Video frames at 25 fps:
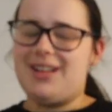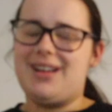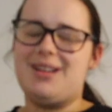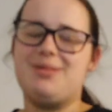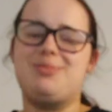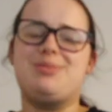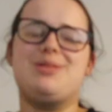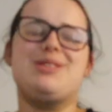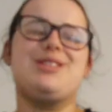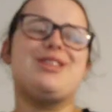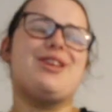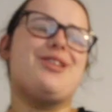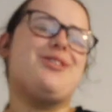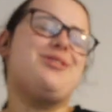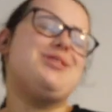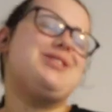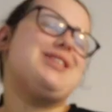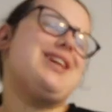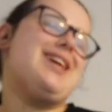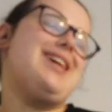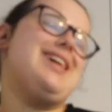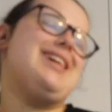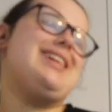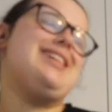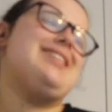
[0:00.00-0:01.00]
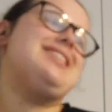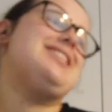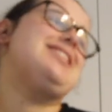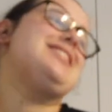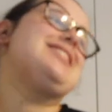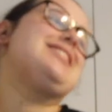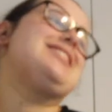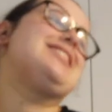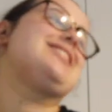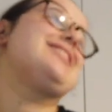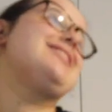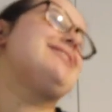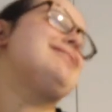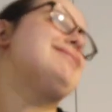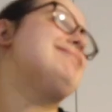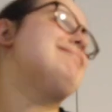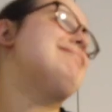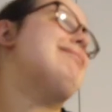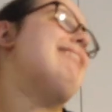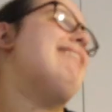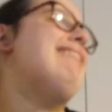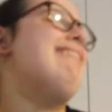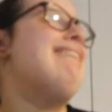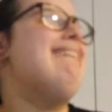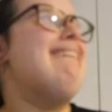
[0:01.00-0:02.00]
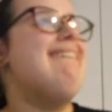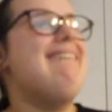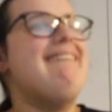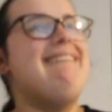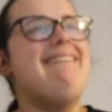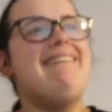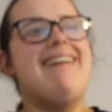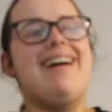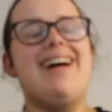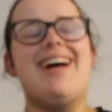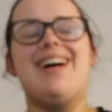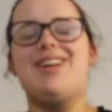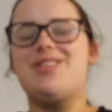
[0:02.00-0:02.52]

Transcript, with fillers: I'm so tired. I